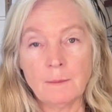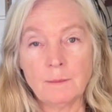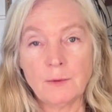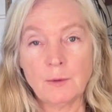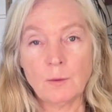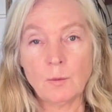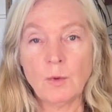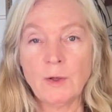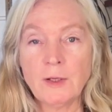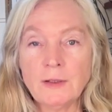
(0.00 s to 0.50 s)

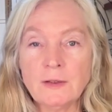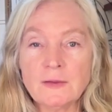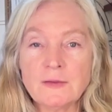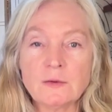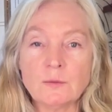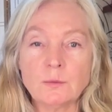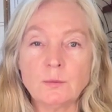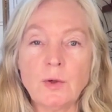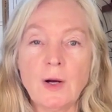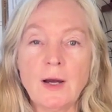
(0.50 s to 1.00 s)
But when
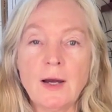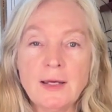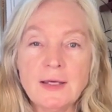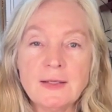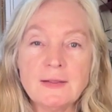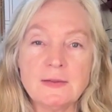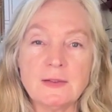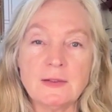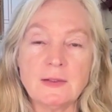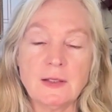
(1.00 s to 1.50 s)
it's
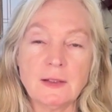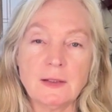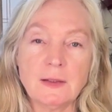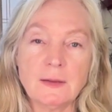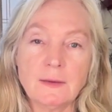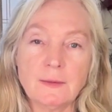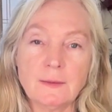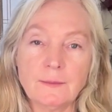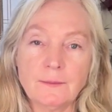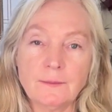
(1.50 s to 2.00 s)

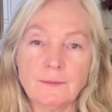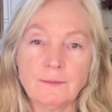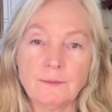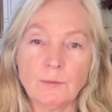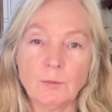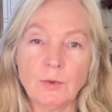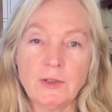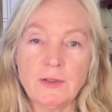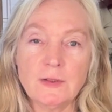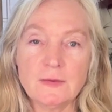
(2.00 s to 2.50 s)
rising,
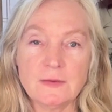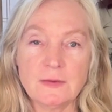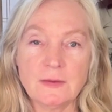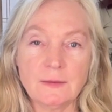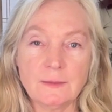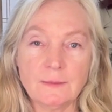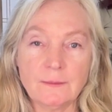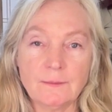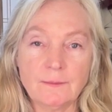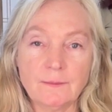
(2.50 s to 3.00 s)
what is
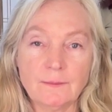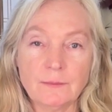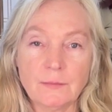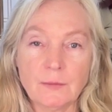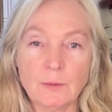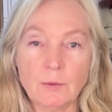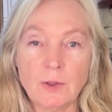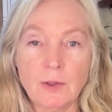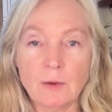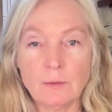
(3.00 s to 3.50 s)
it?
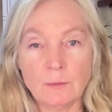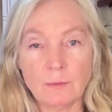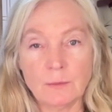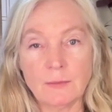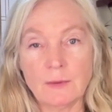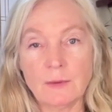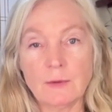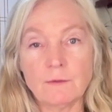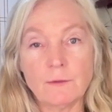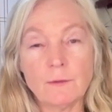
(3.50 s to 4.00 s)
Well,
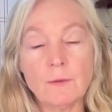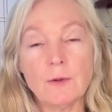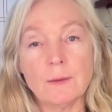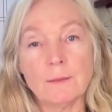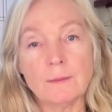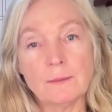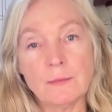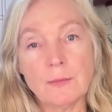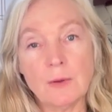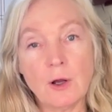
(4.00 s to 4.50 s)

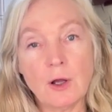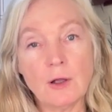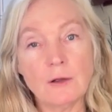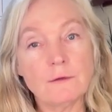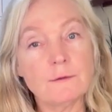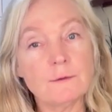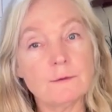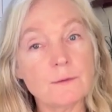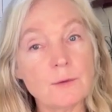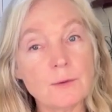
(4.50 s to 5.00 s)
form,
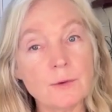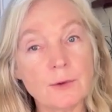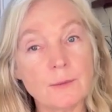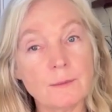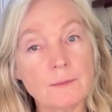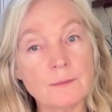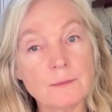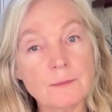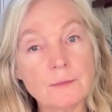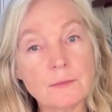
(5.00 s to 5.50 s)
all
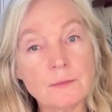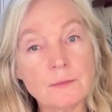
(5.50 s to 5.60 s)
form.